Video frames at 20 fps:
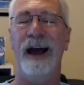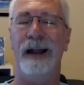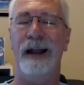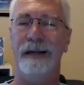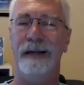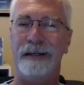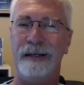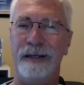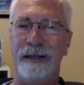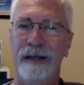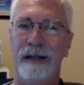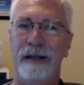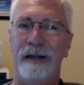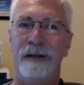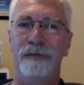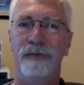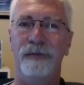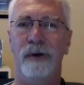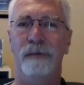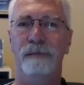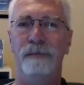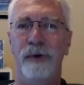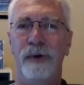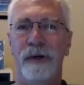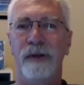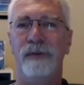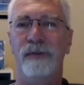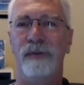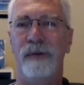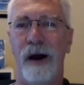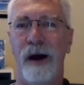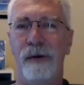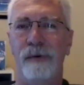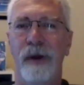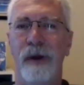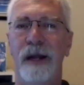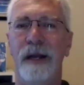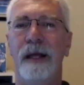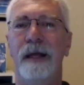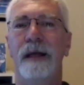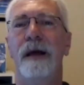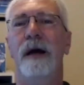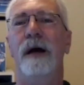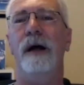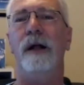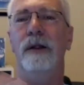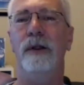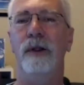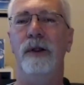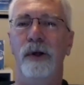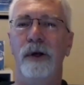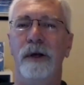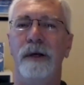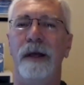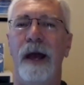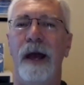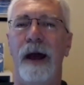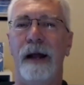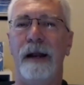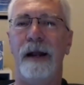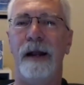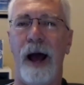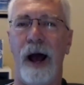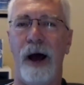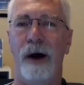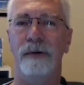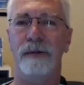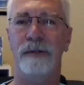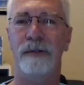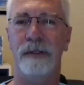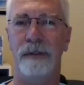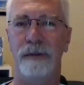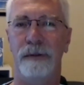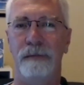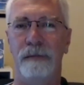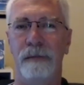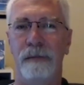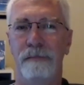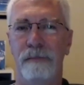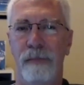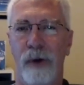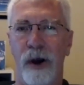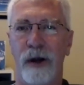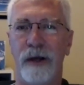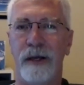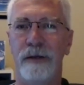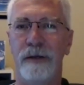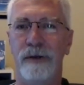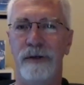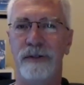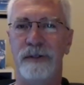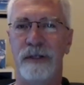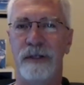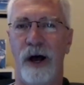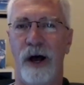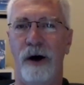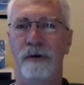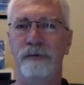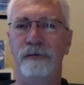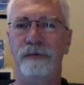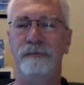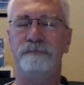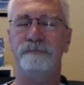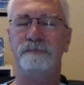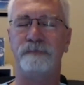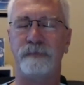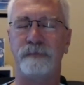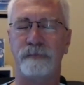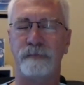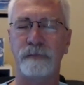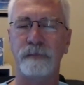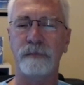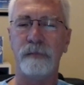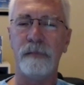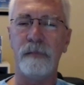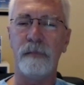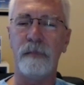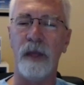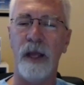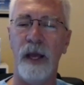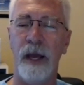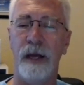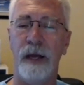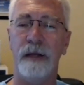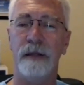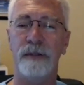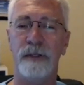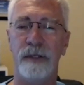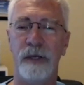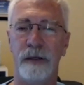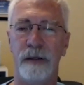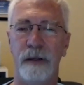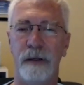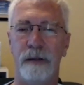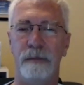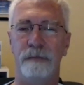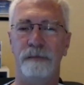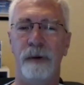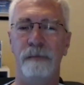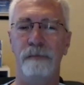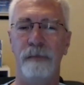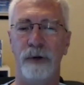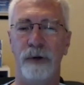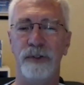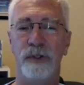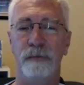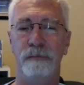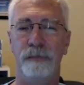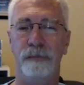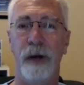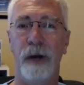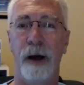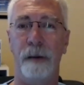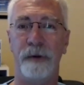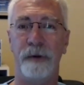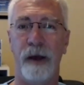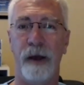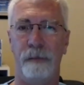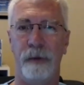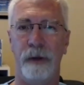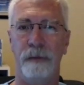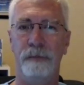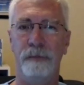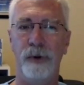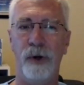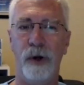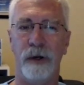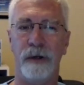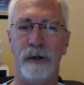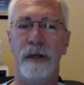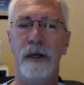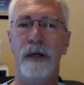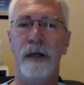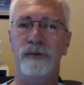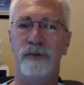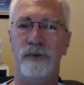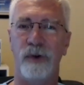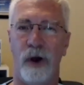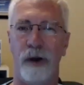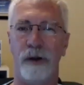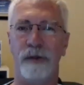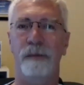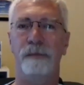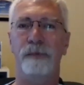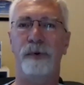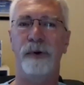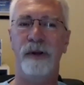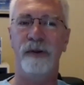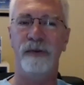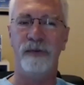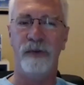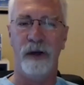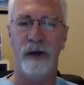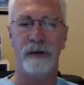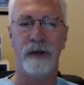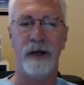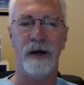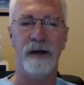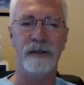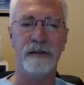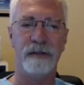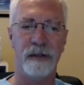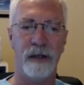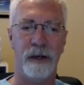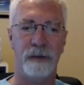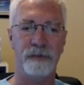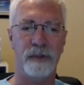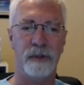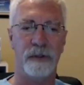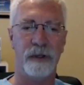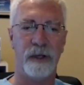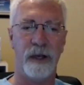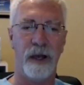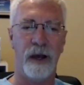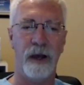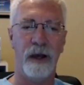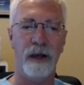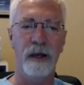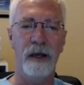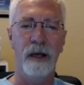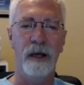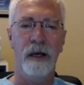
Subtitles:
And again, if your book is not ready, look at how to market yourself and to promote your upcoming book. Start the pre-sale concept, okay?